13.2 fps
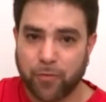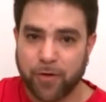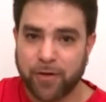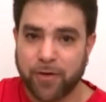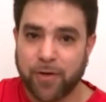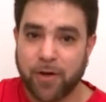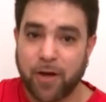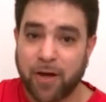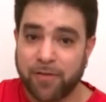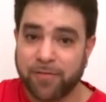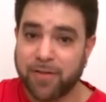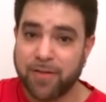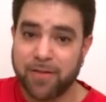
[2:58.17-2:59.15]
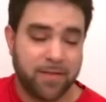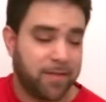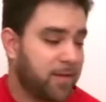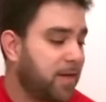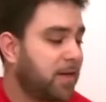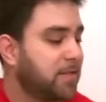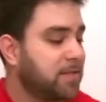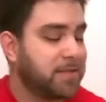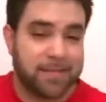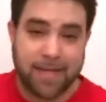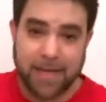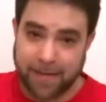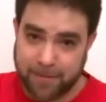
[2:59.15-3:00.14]
order of the
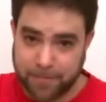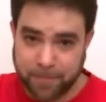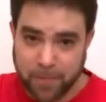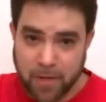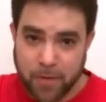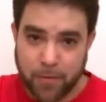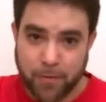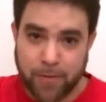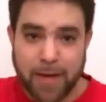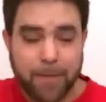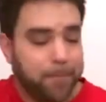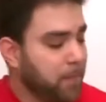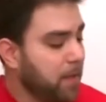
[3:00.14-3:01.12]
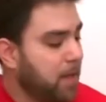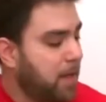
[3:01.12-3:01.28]
scale, okay?